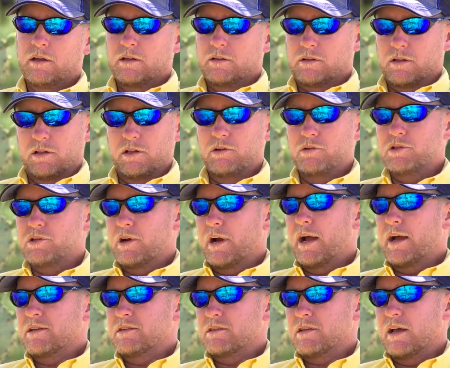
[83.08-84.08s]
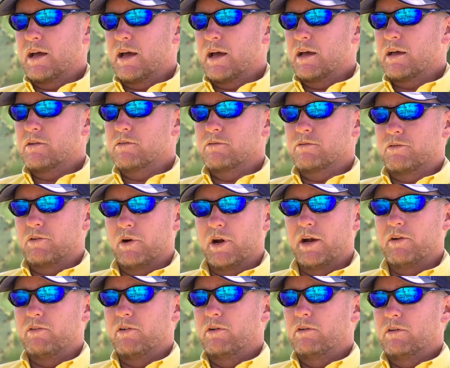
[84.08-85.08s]
to lose your eyesight
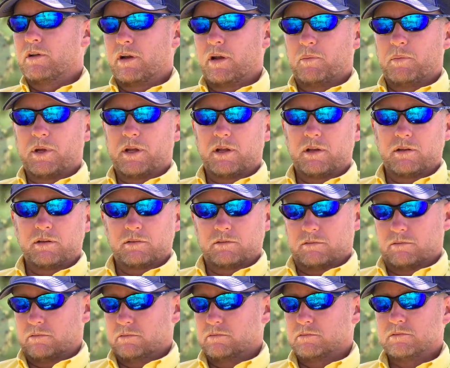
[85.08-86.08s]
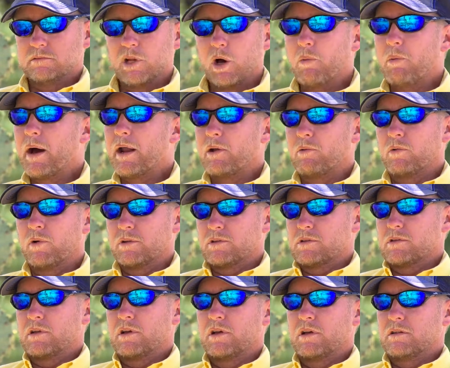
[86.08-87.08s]
forever, and I mean, nobody
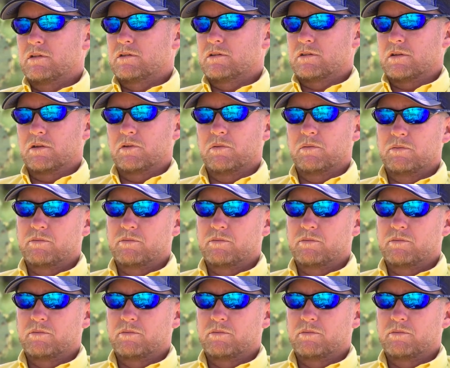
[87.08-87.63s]
wants that. So